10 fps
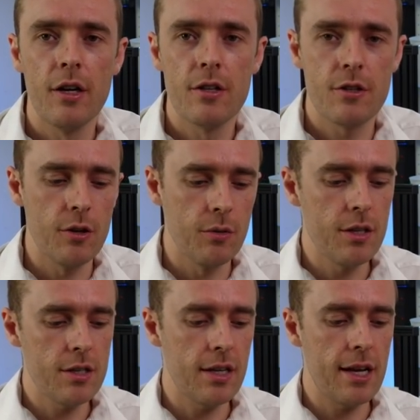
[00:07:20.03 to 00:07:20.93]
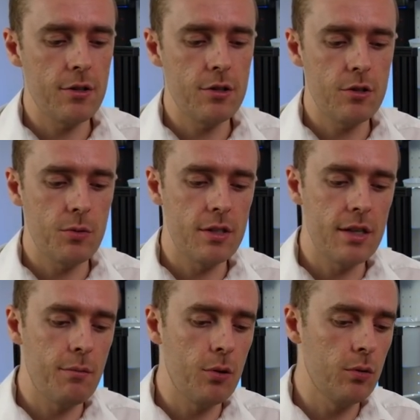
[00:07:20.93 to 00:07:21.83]
So this allows you to
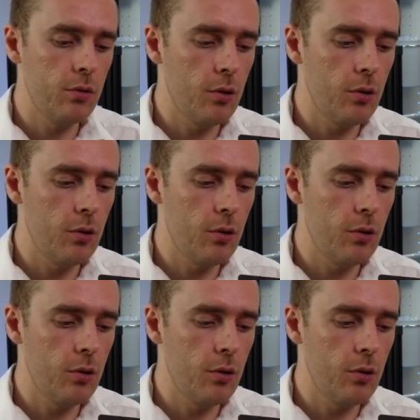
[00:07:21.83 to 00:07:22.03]
assemble,